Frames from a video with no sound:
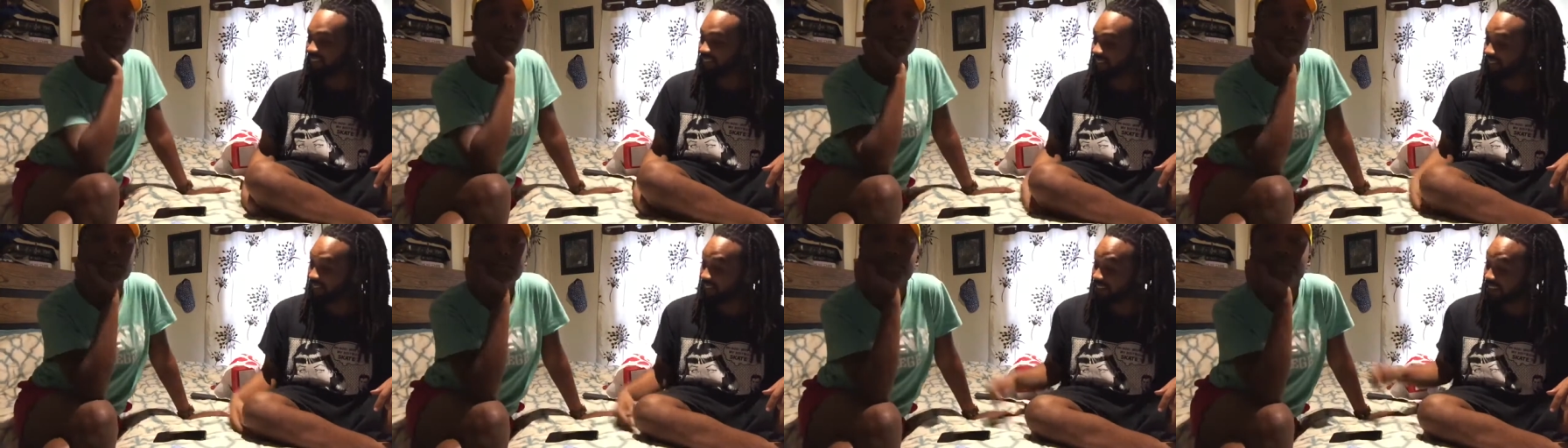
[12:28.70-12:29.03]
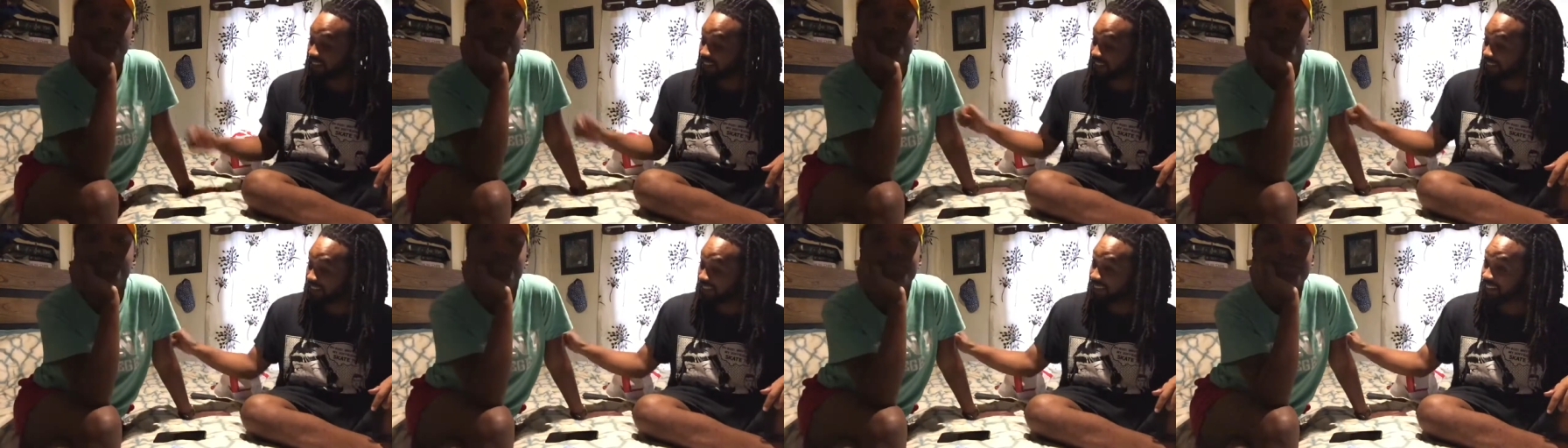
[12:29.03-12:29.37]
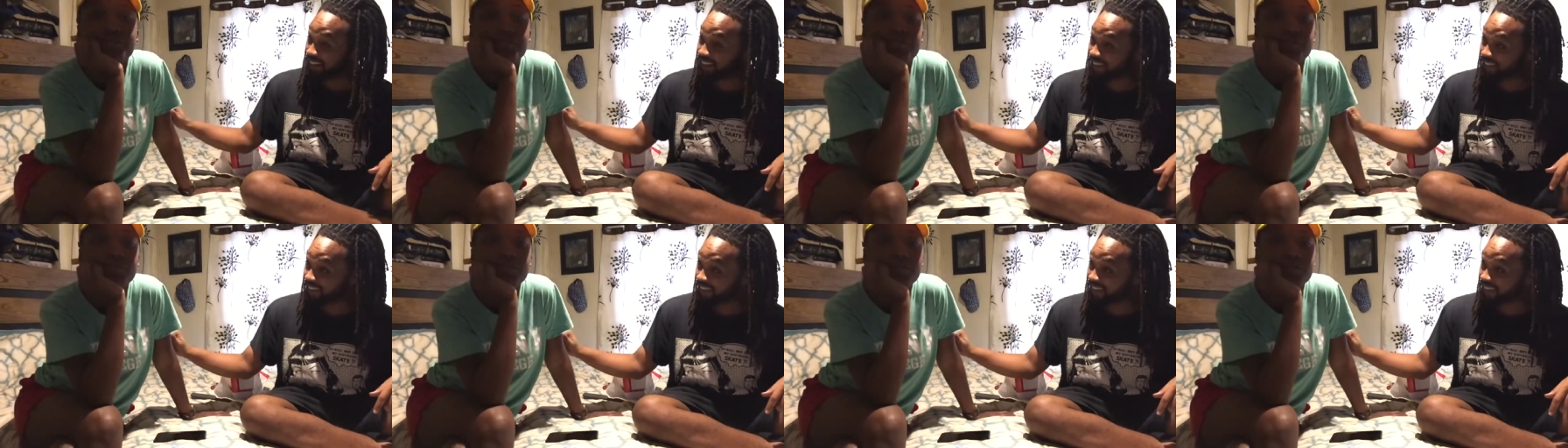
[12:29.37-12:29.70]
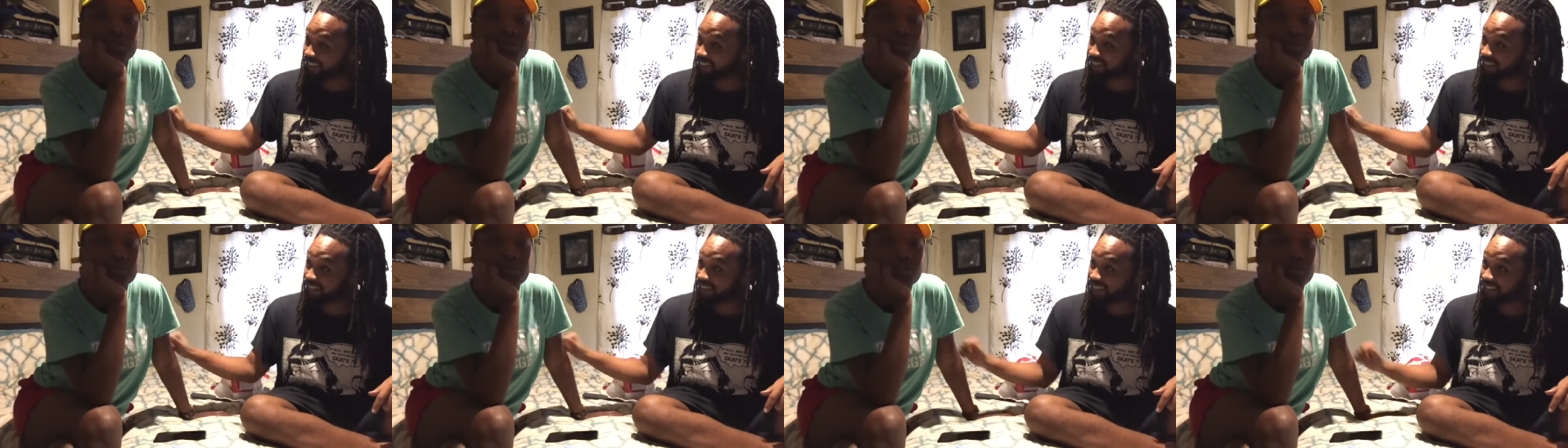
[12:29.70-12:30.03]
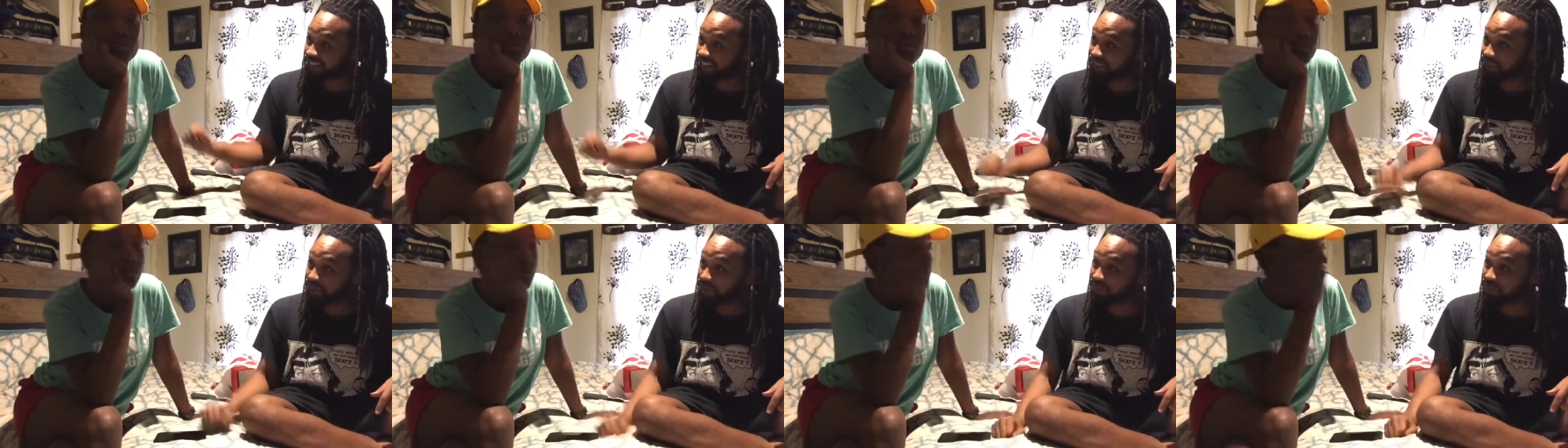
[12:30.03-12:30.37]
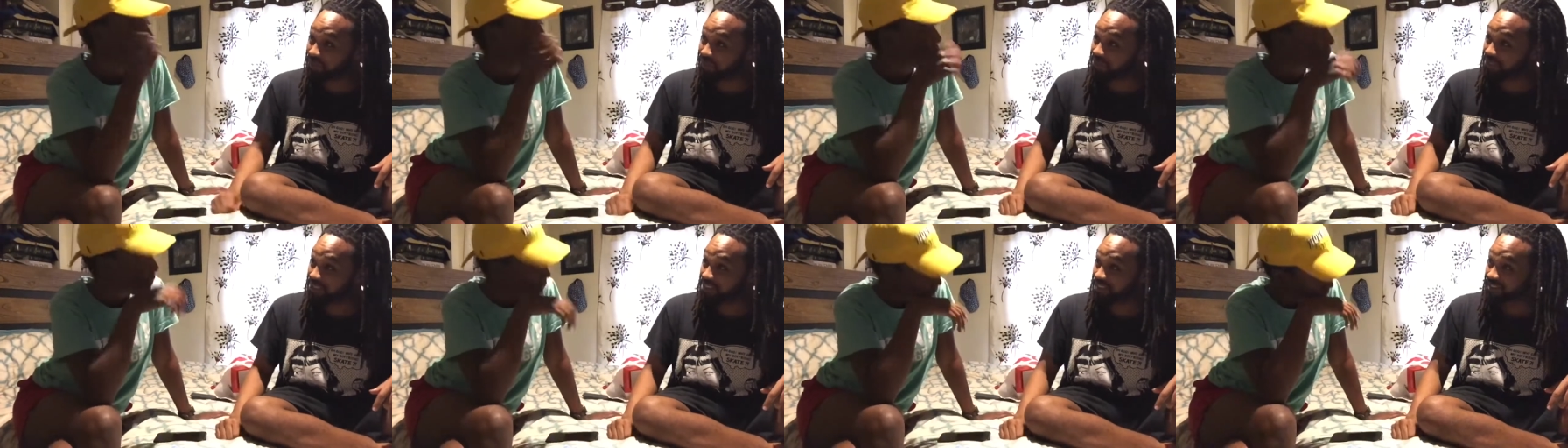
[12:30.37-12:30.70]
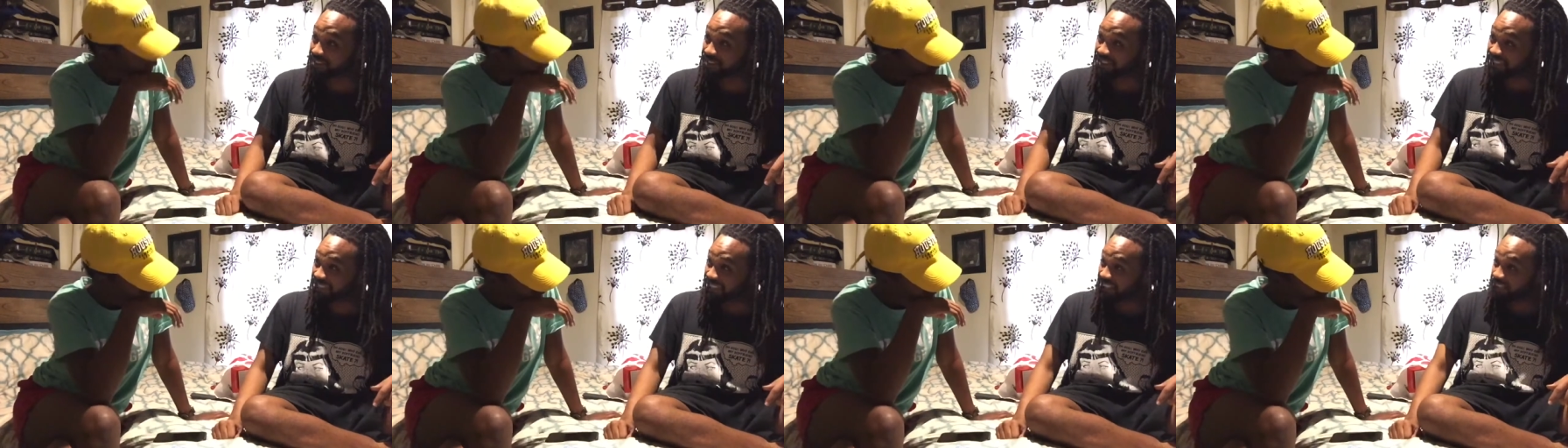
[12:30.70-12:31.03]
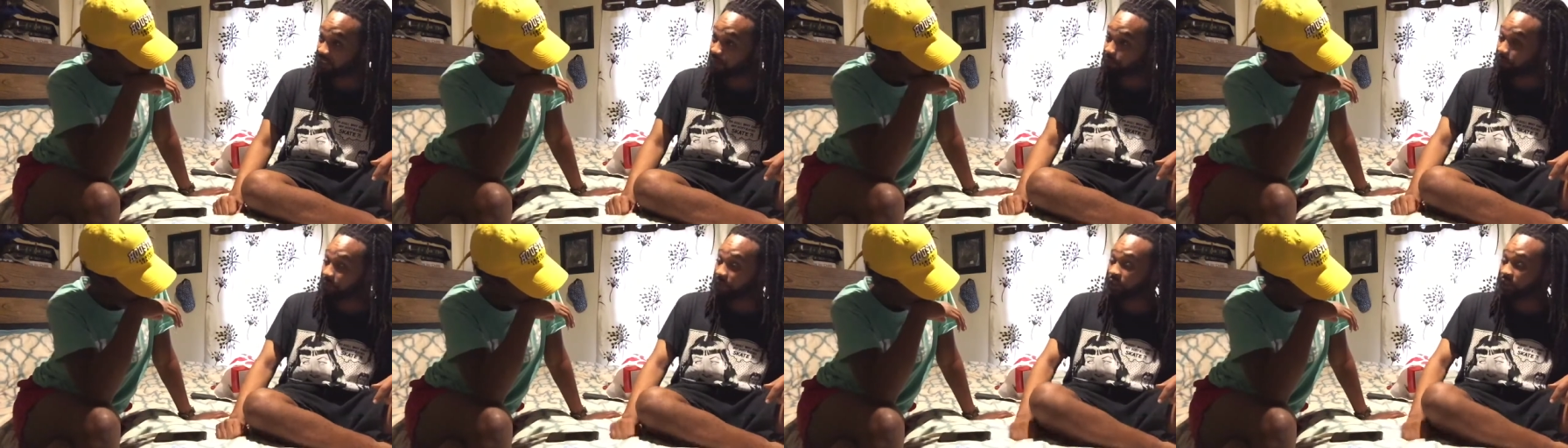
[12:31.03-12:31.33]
Ooh, that ever happened? Like, you just got your skin